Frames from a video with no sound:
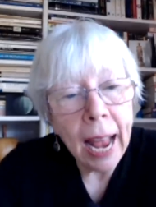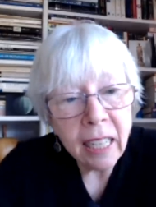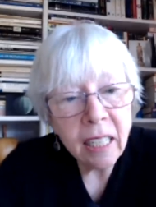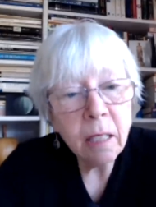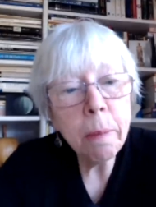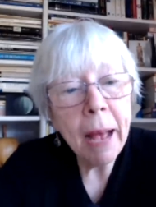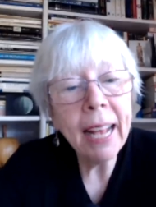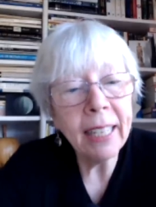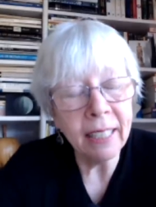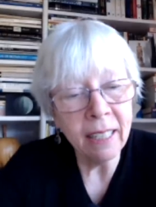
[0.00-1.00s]

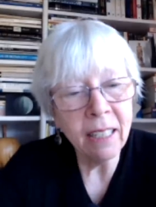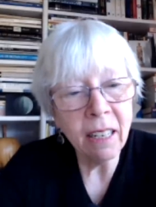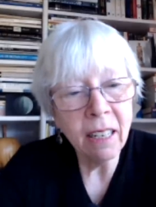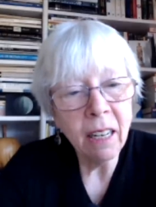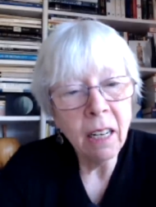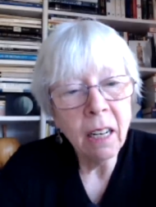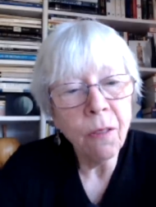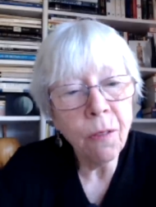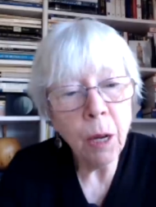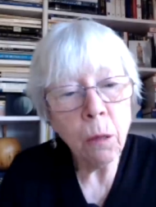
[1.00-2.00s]
expand
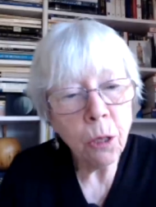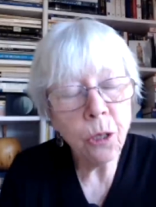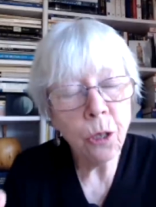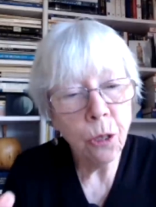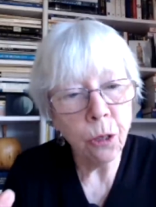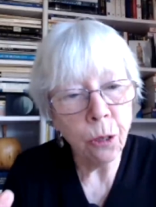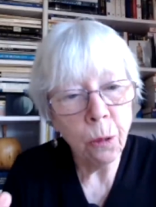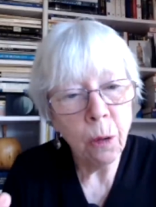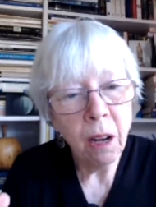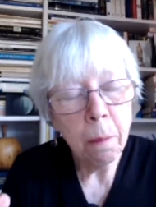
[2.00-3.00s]
those
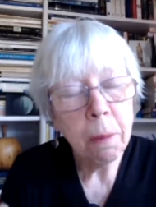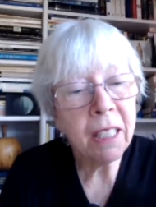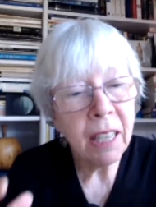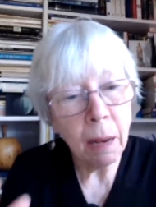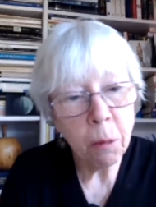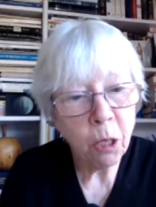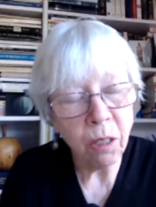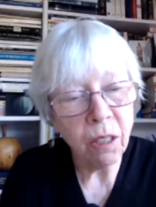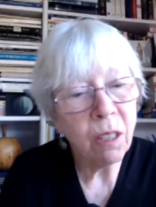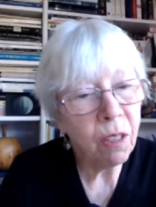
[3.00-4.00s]
two
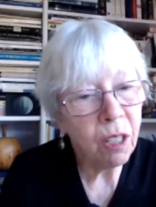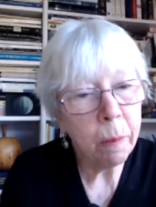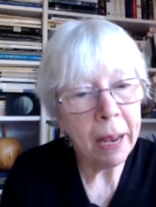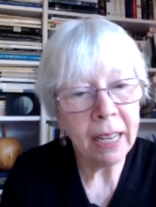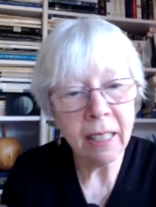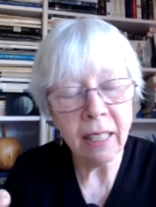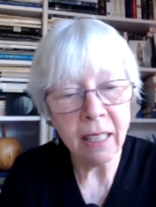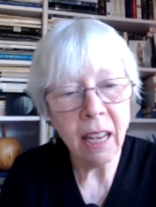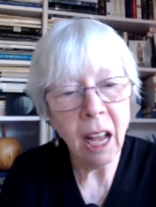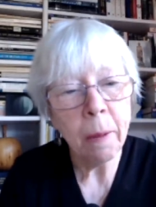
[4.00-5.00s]
perceptions of space and
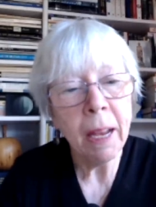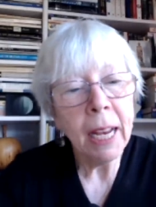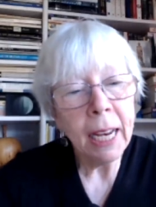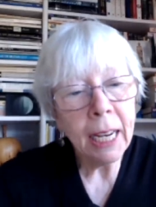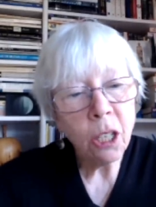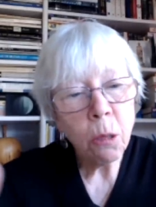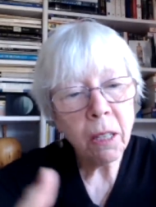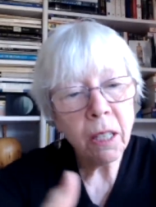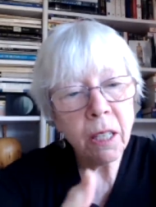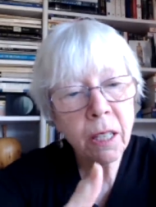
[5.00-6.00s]
time into a
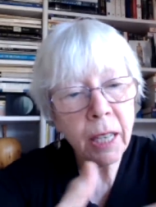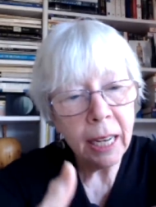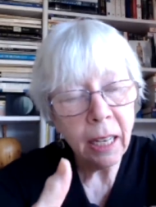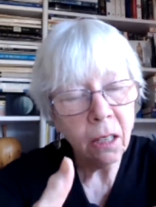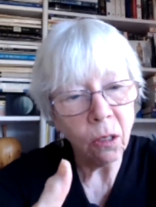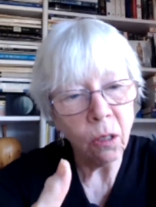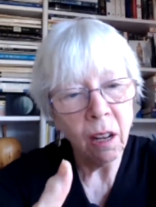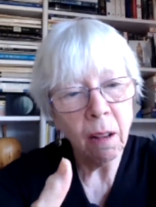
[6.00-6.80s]
single